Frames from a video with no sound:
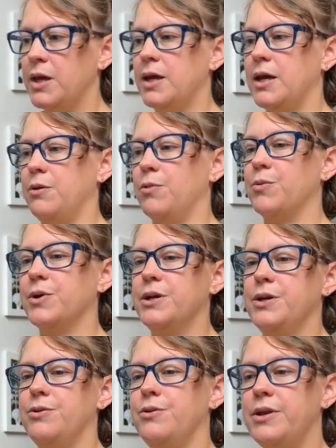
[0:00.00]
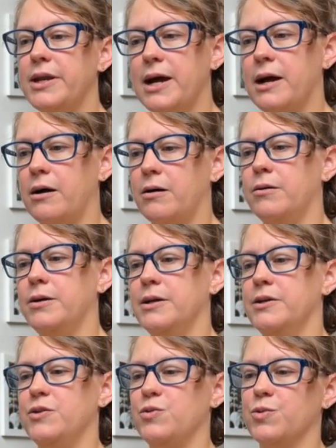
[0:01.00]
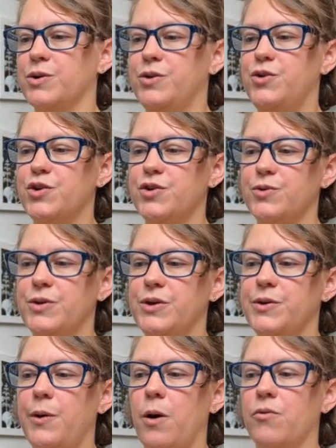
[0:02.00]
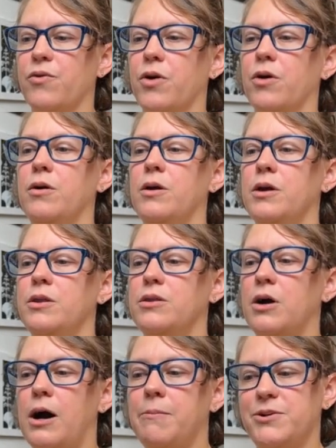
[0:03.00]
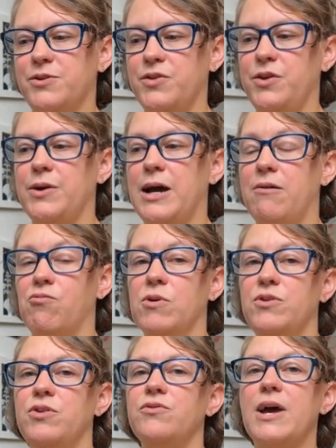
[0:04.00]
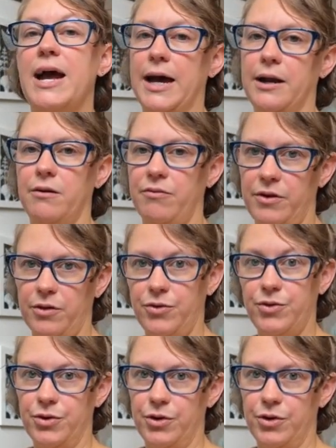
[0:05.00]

And what we're going to do now is we're just going to go over the options that you have once you've added a field to